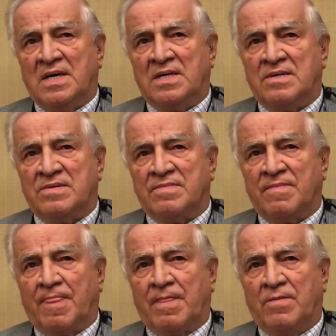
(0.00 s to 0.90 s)
uh,
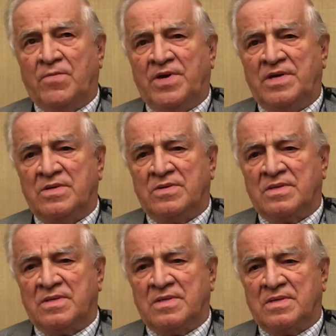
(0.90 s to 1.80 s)
we,
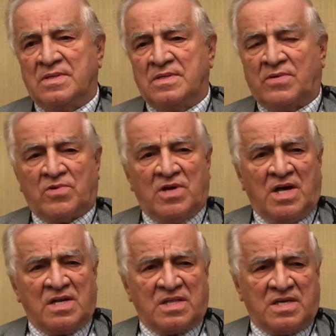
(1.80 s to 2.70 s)
there were a
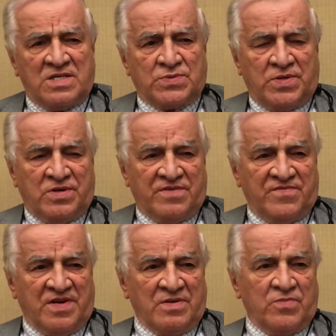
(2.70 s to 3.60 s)
lot of things we could have
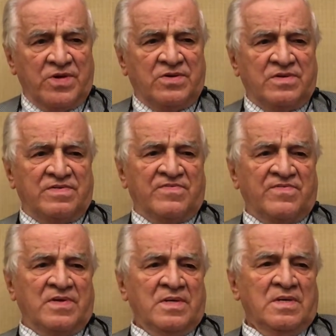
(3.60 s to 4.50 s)
done. We could have
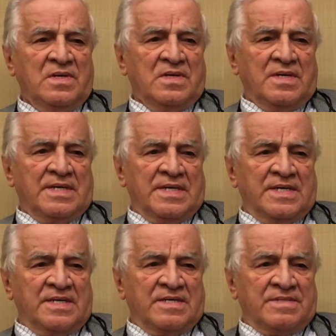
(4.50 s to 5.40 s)

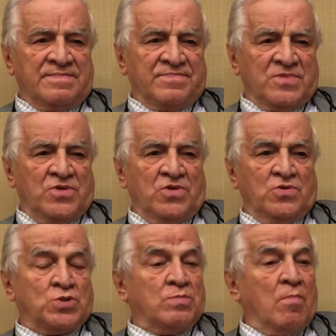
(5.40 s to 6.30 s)
um,
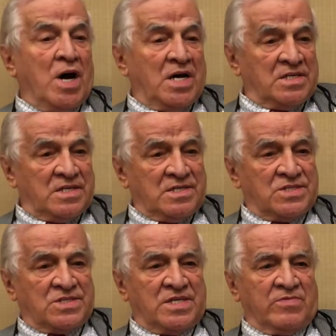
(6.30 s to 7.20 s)
used
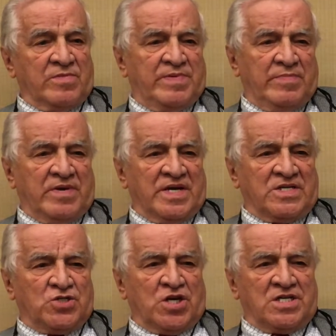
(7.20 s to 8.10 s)
models. There were people
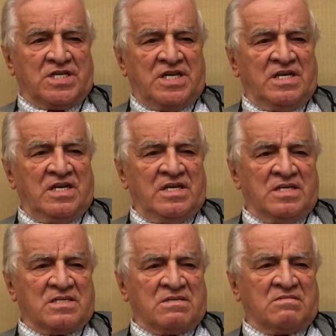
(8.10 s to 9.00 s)
like John Kinney
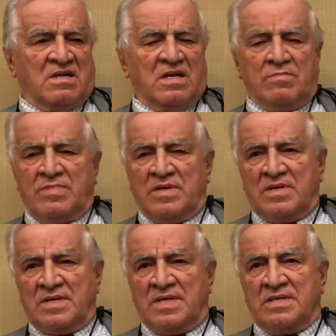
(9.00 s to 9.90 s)
at Columbia
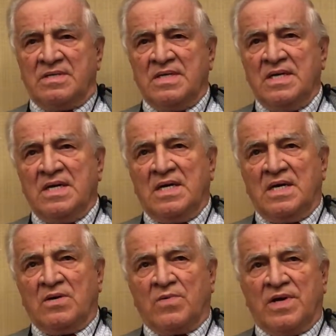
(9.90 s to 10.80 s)
and
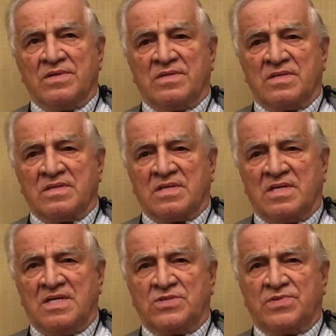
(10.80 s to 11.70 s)
around the
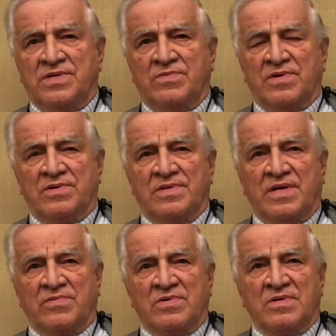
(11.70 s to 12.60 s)
country where
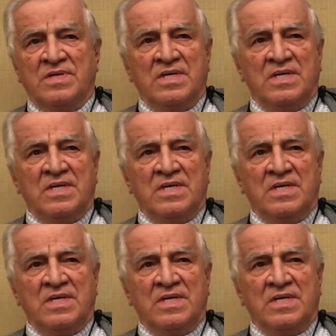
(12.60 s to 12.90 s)
they were